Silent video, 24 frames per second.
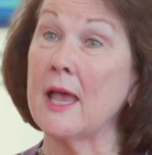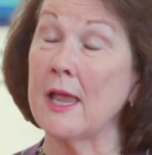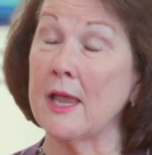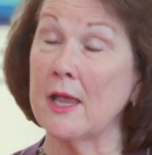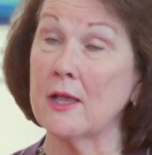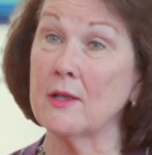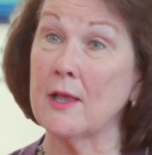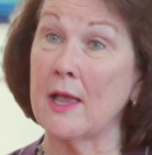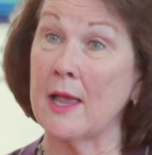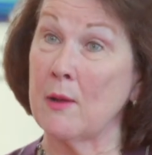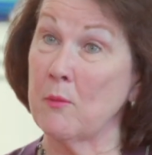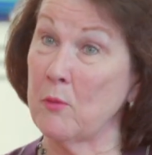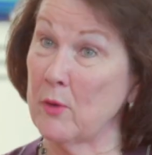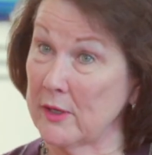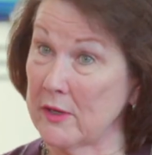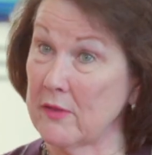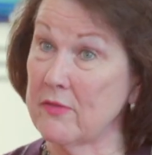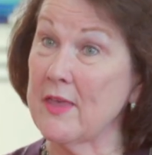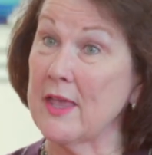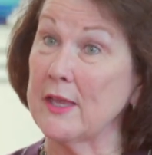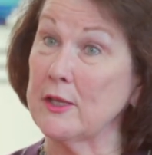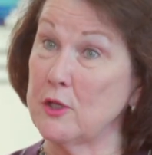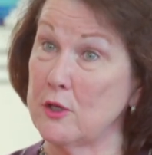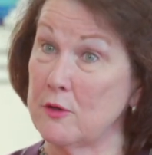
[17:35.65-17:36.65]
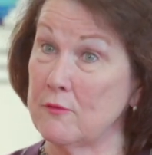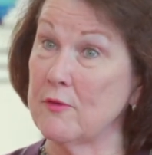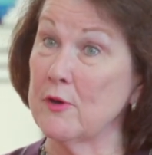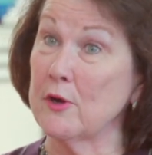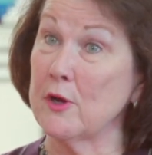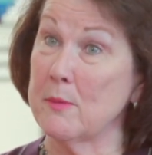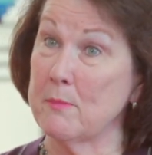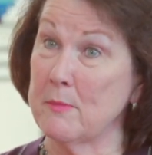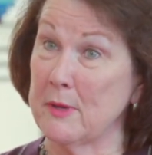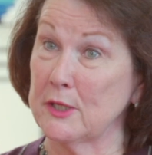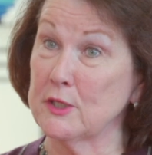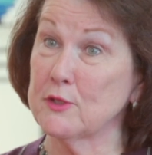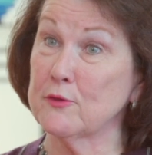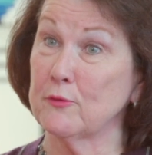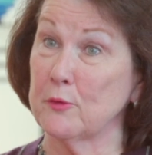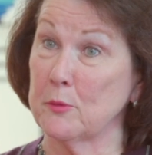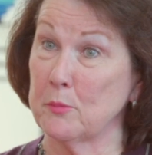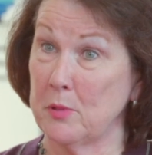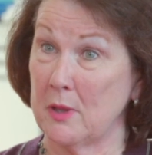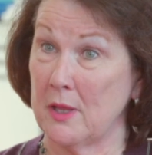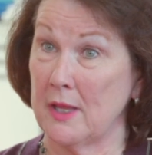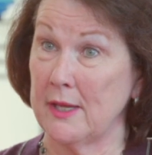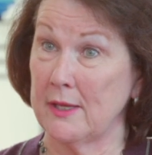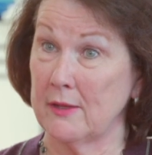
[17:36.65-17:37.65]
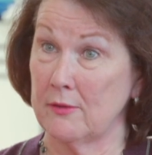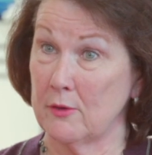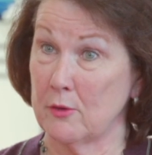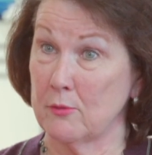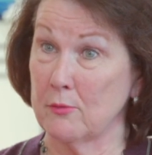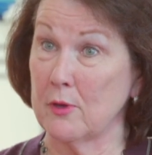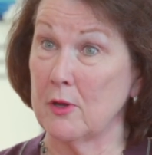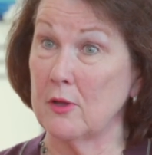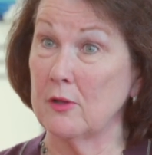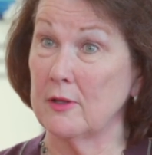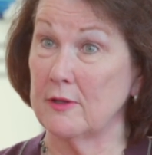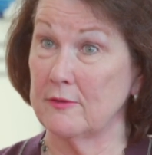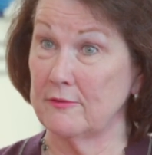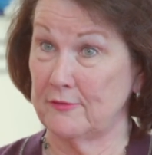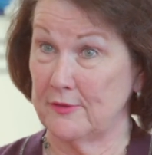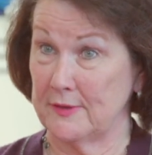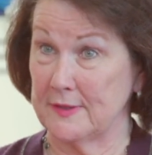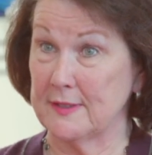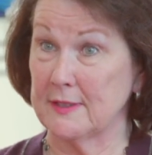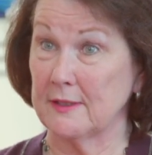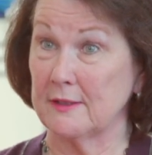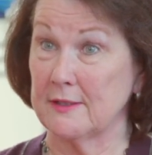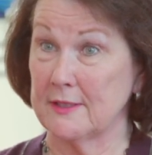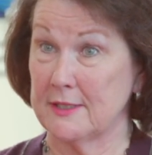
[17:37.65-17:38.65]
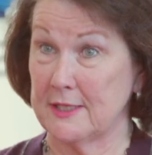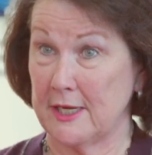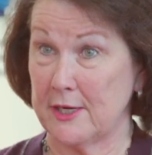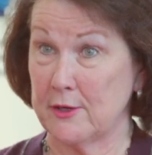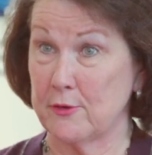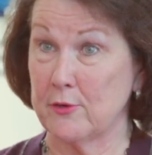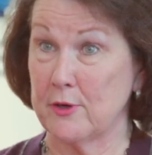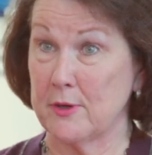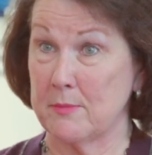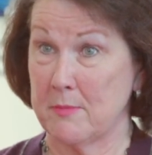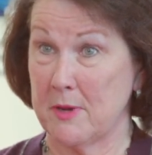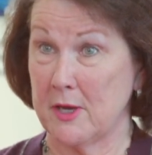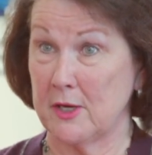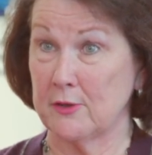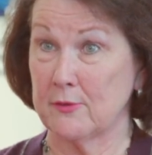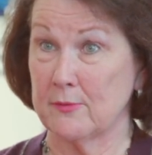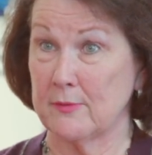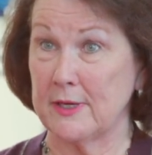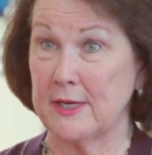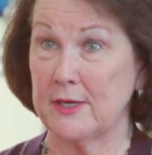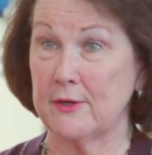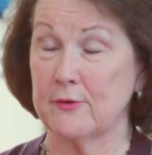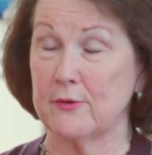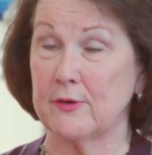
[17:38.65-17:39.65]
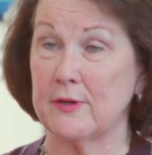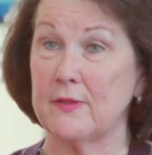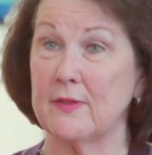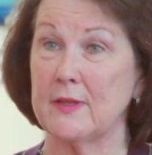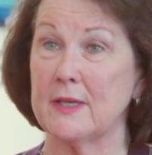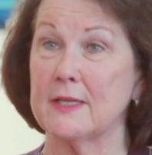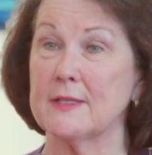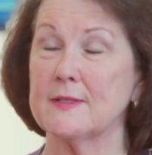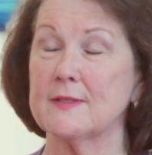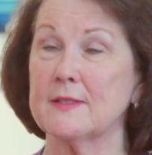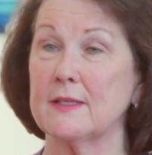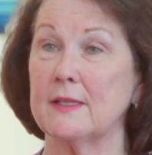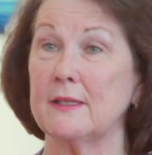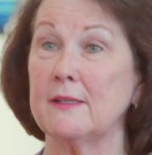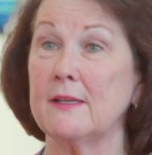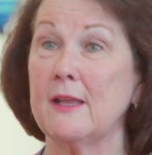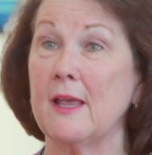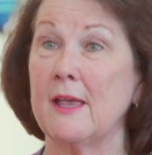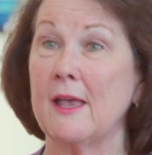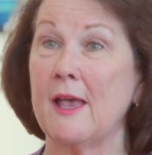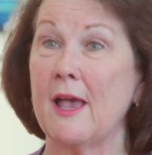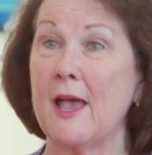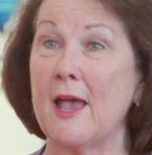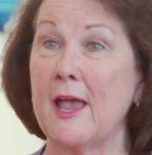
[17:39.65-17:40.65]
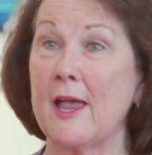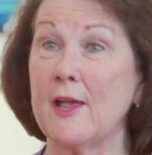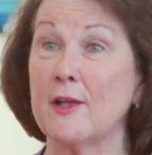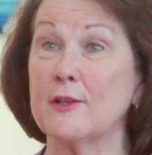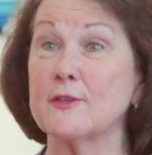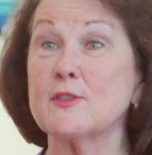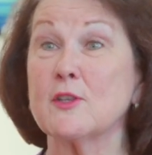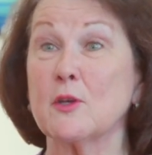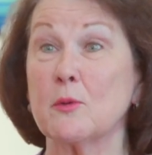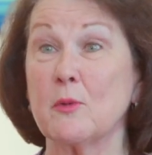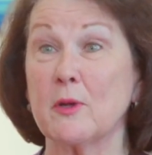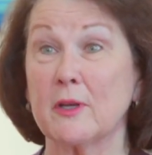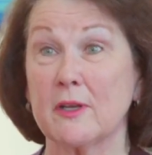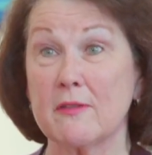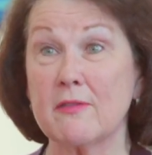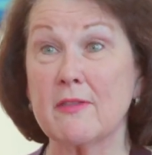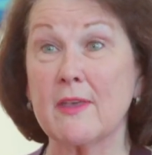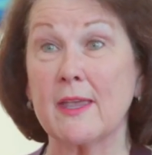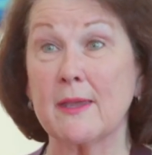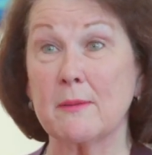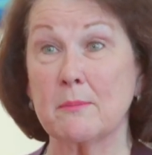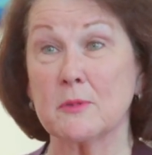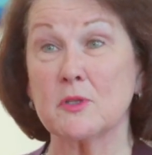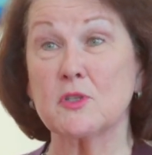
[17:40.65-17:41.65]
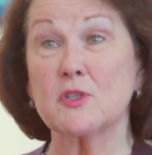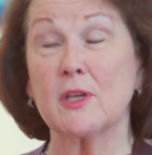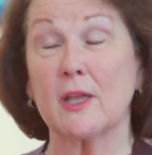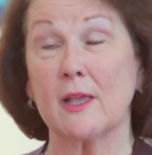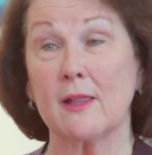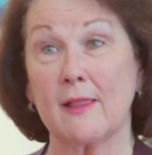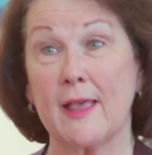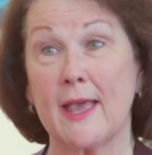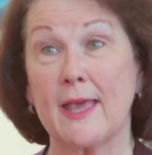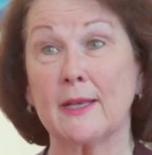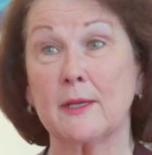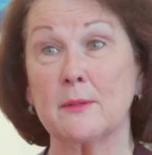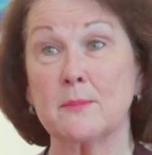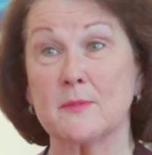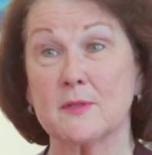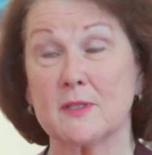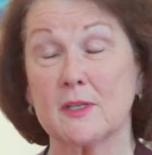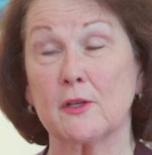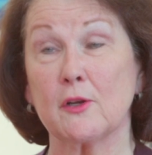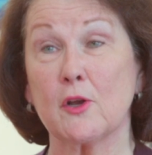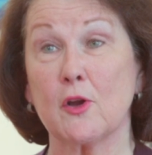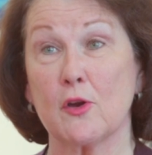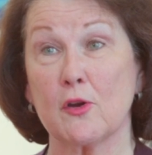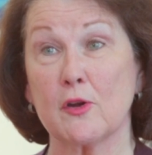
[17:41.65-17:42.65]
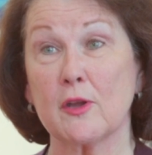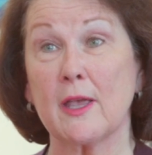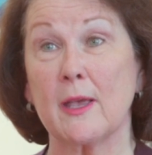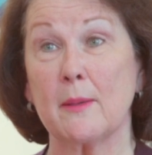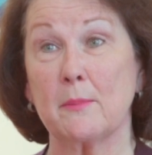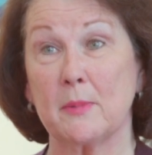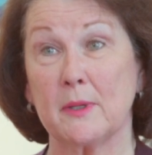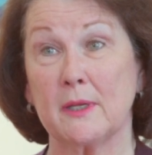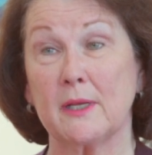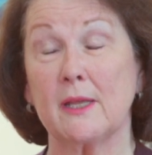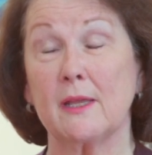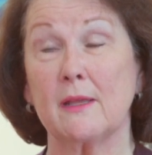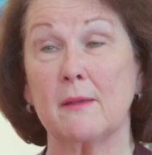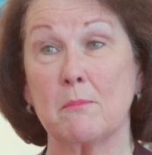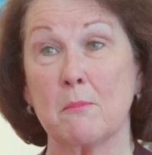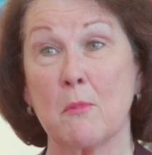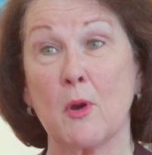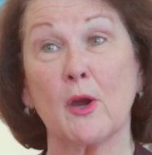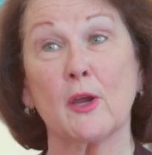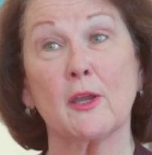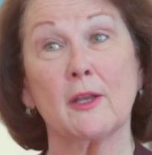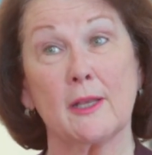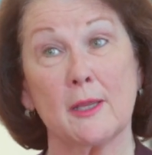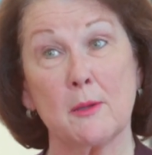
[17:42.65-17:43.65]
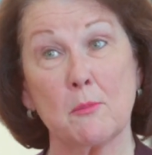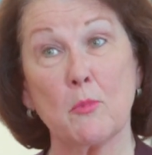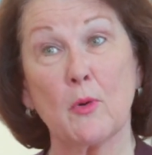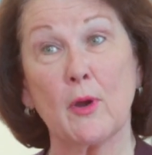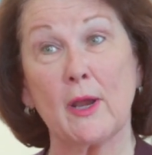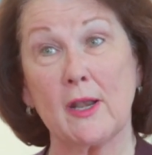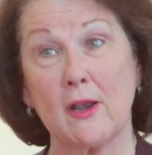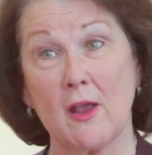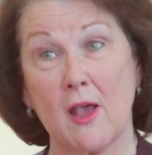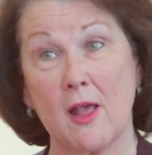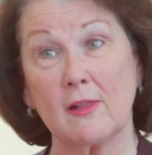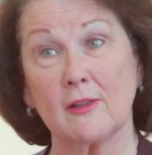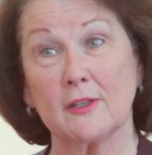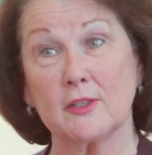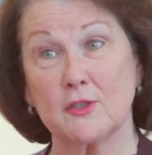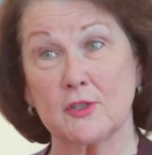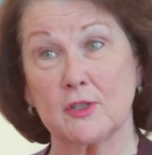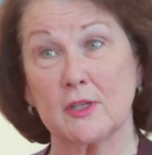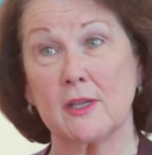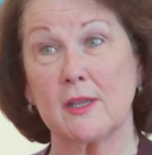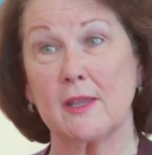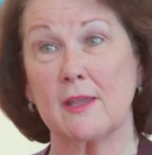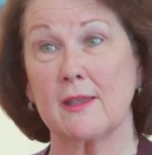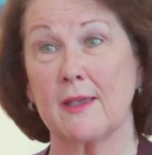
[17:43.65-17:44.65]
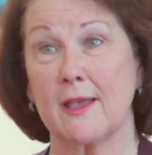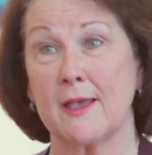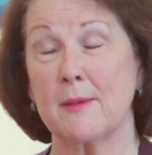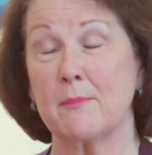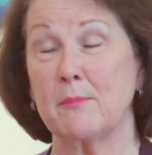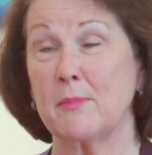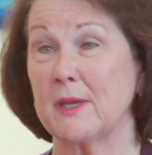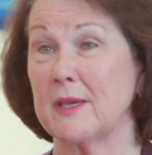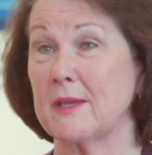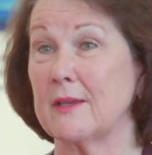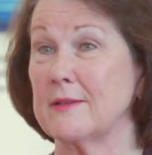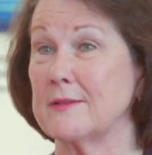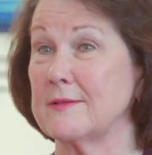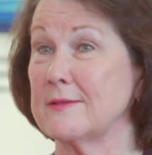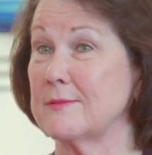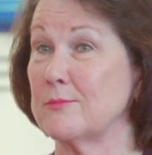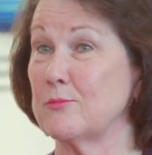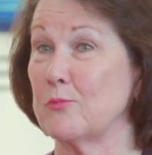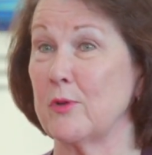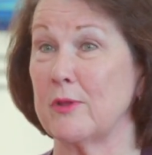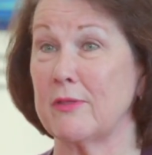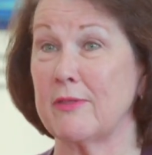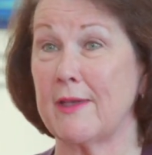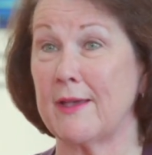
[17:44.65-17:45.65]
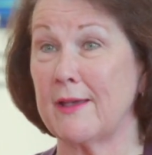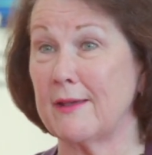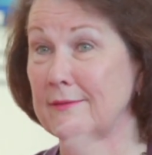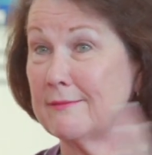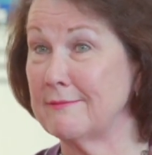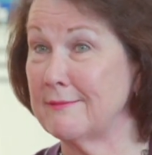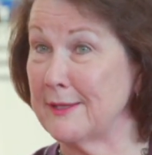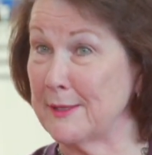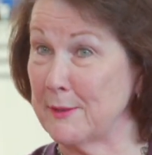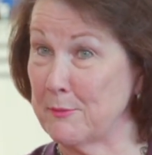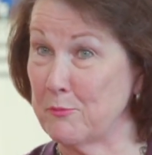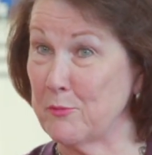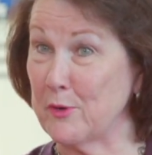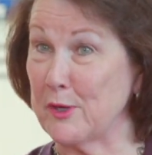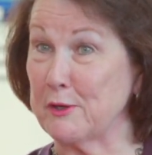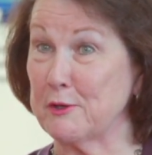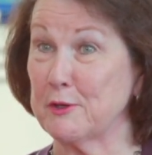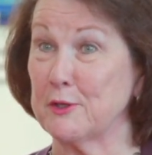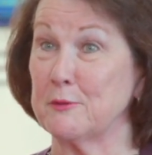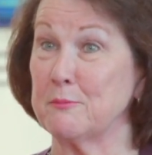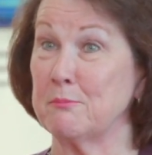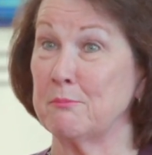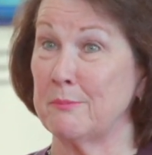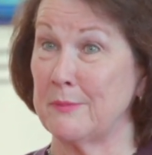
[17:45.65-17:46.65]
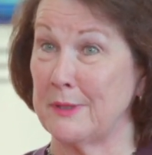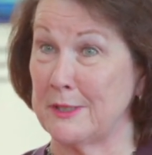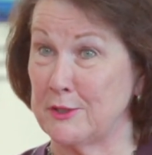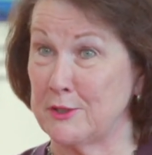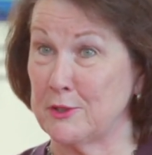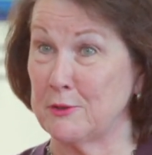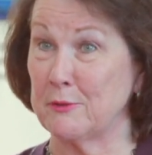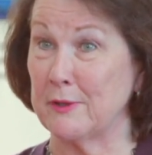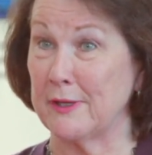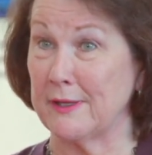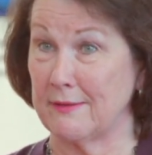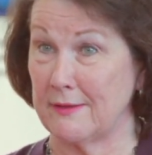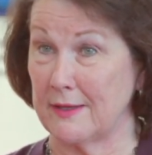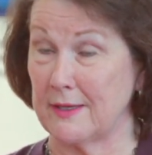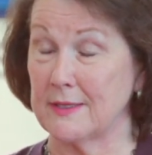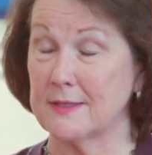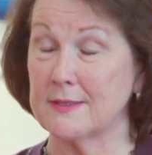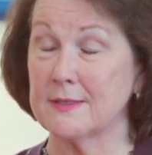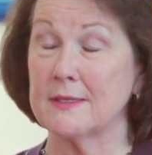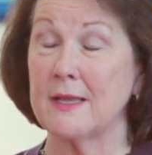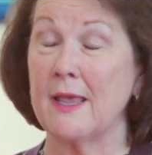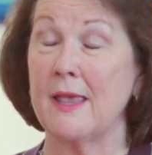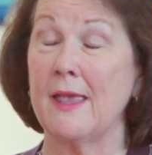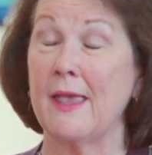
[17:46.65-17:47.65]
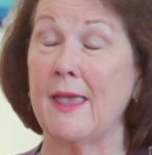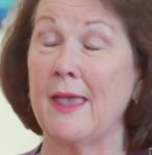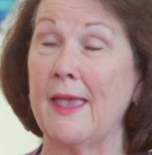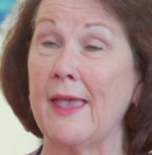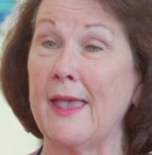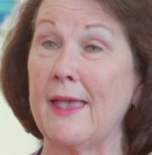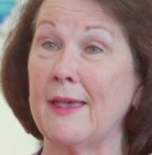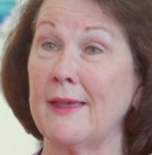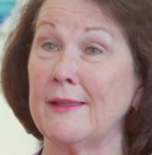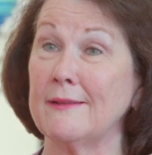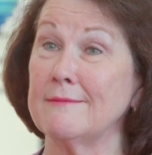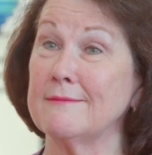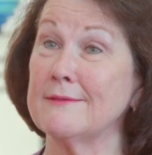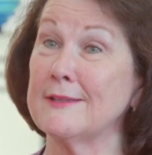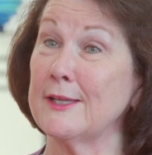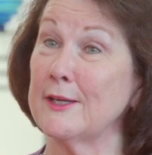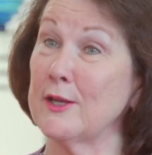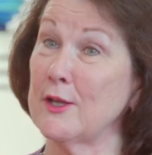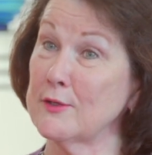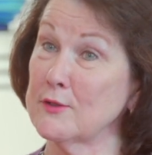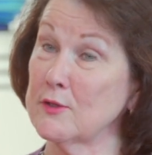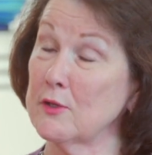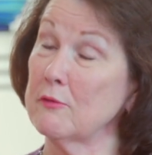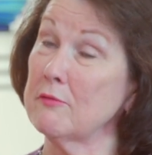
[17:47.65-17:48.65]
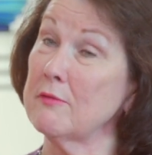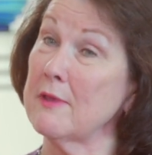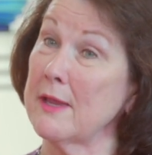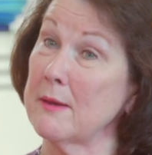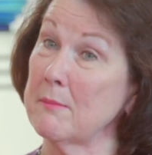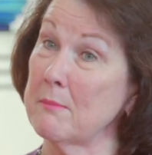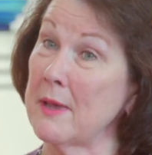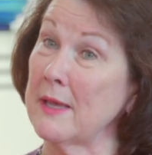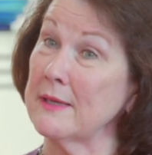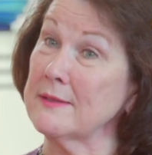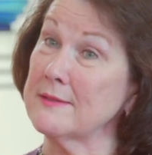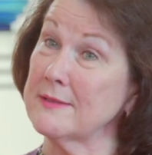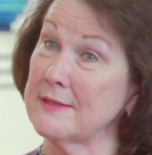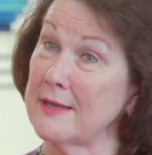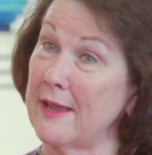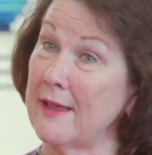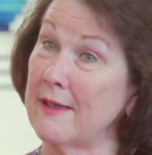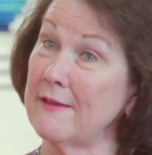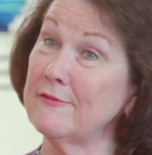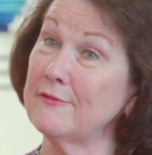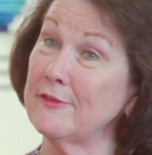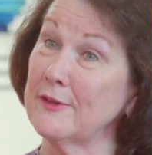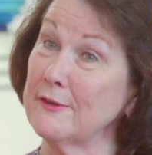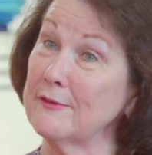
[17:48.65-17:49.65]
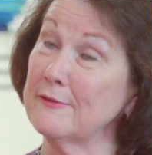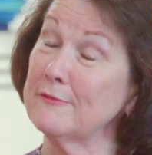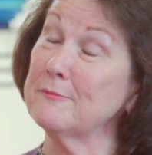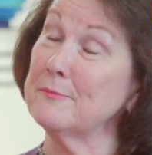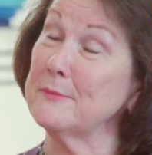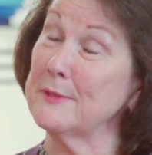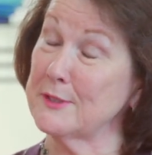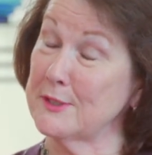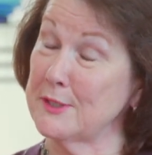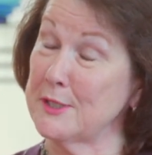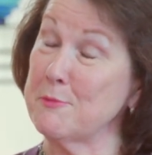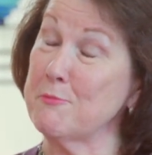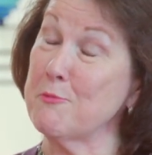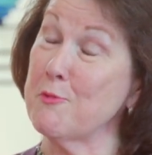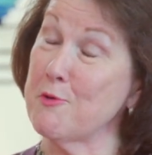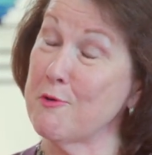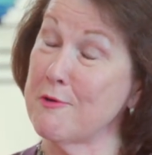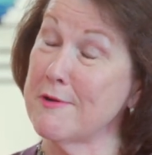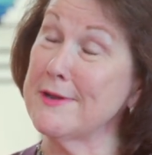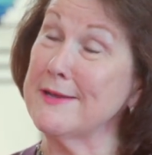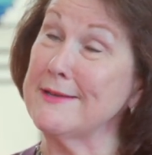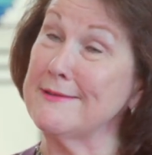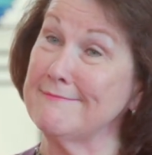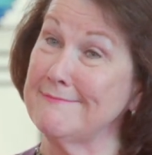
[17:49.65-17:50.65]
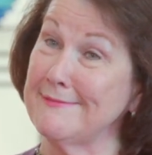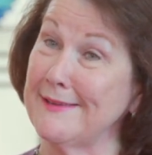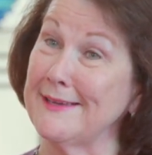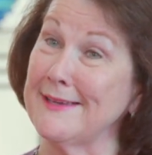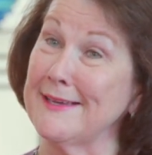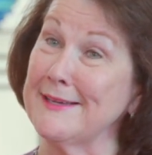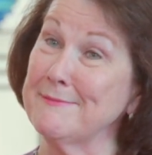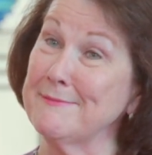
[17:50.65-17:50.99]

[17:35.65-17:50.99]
I want to thank you very much for playing the role of facilitator and moderator in this. And I also want to thank Michelle Adams and her company, Marketing Brainology, because without them, we couldn't be doing this. And then also thank my staff of Misty Moore and